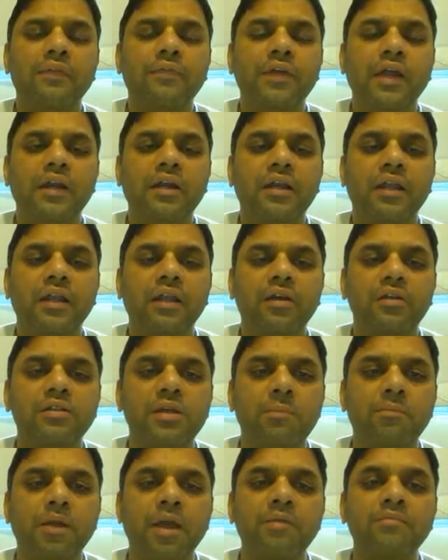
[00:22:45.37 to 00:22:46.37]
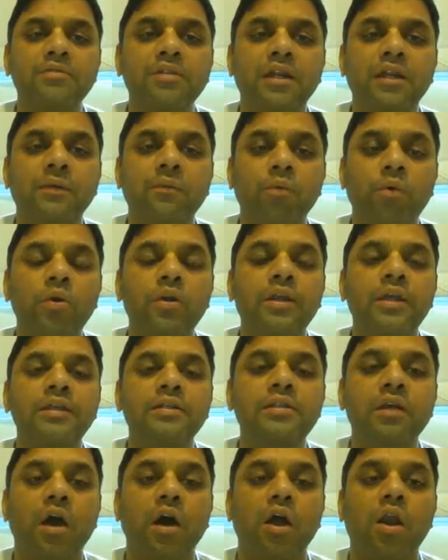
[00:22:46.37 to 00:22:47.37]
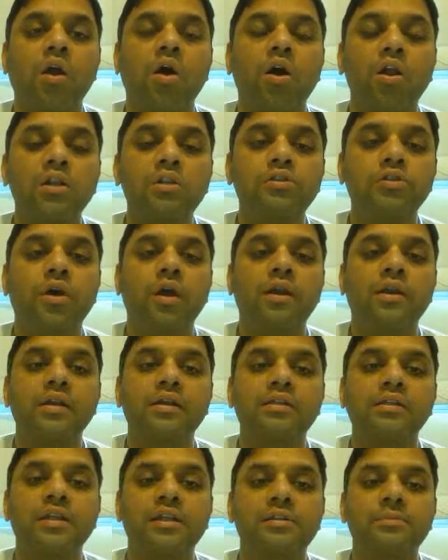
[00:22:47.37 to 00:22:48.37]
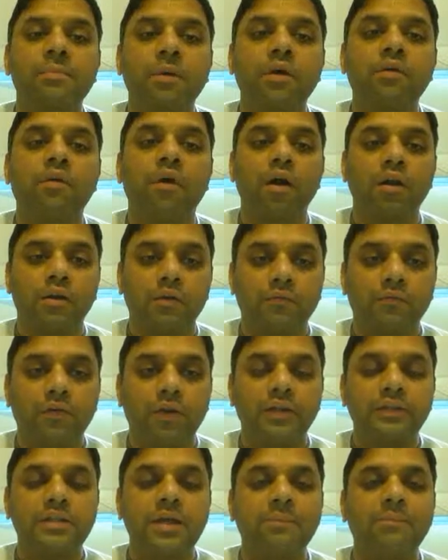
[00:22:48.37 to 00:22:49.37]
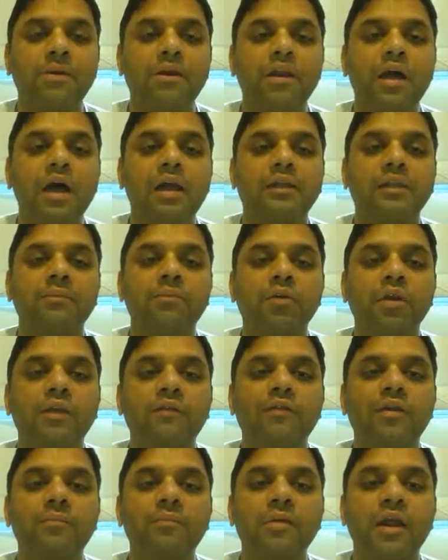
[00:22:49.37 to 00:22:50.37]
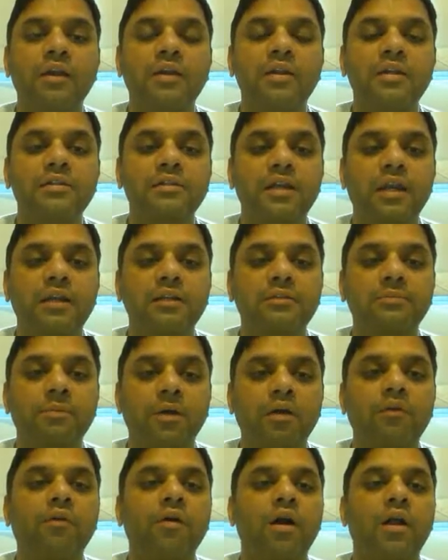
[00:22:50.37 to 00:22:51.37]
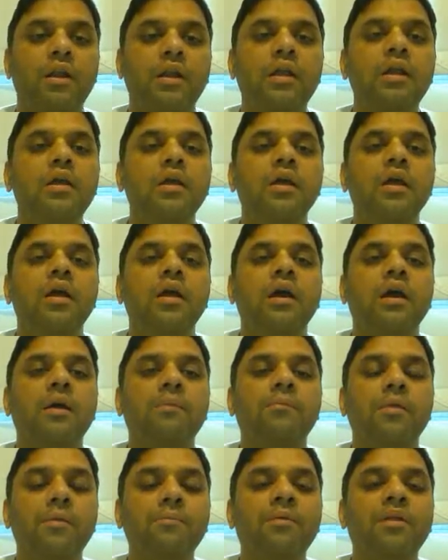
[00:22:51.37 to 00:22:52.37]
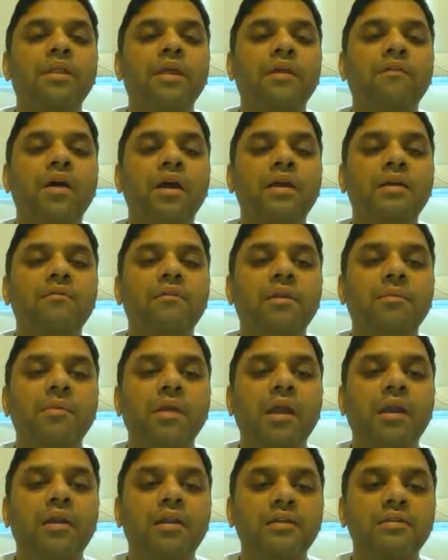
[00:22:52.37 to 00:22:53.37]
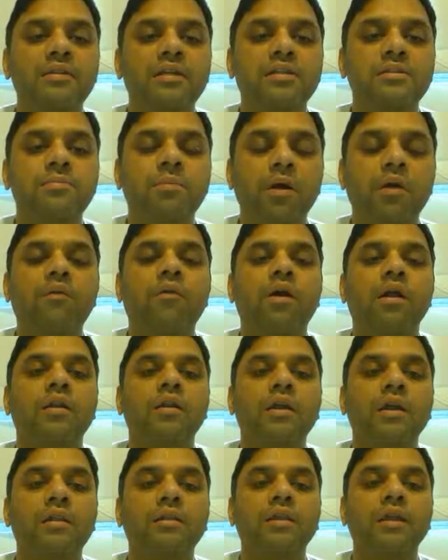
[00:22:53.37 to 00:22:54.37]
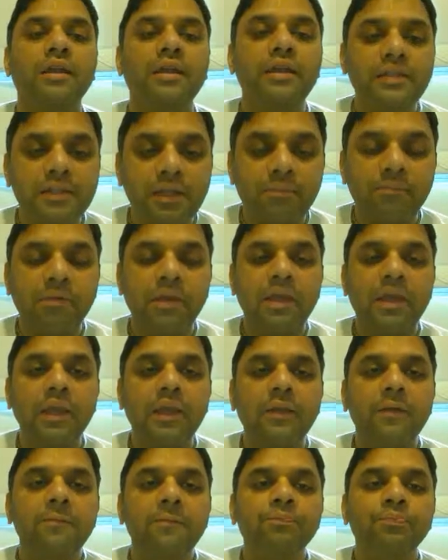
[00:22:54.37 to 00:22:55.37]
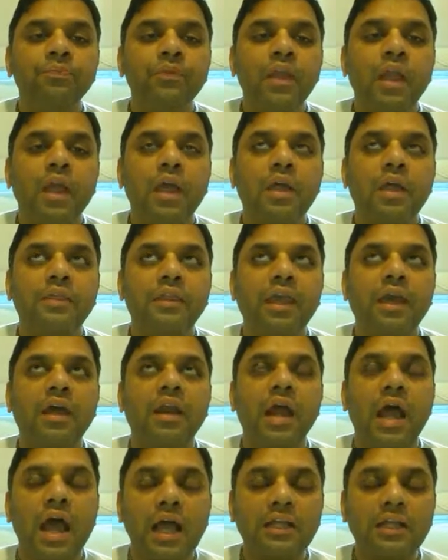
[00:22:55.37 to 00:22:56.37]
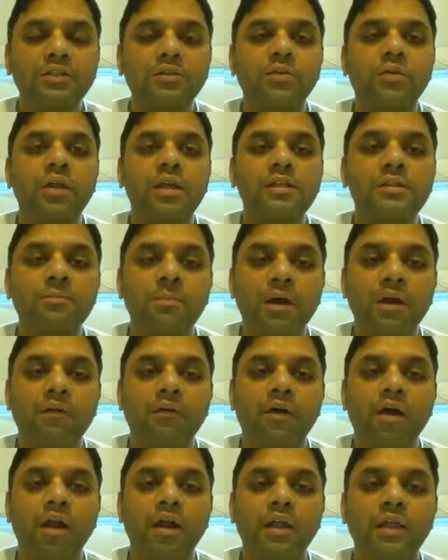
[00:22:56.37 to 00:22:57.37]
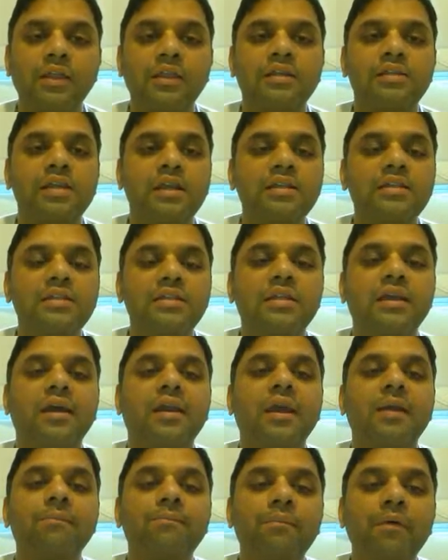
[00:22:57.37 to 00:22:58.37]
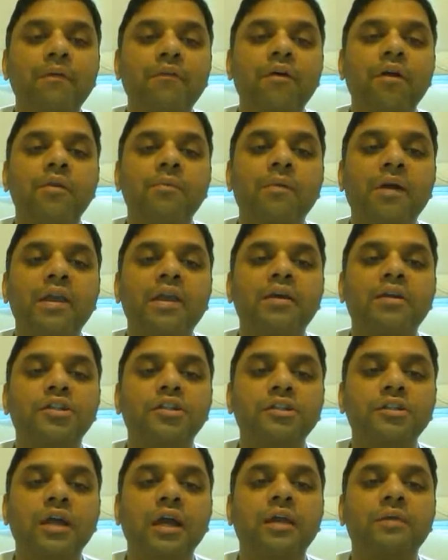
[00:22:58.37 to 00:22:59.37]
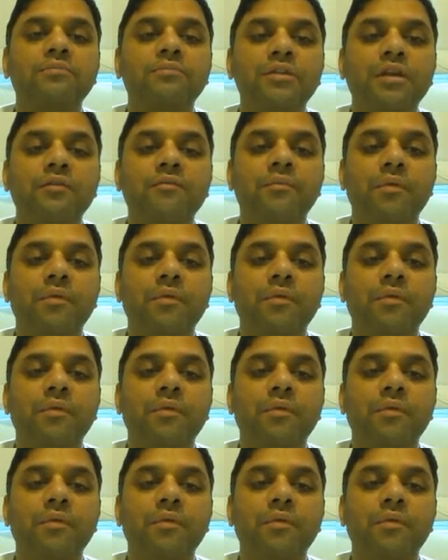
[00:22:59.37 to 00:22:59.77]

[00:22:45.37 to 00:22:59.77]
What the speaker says: that sometimes the devotees are also addressed as Bhagavan. For example, Narada Muni will be addressed as Bhagavan, Brahmadeva will be addressed as Bhagavan. The reason being, they are as good as Bhagavan in the sense they are empowered by Krishna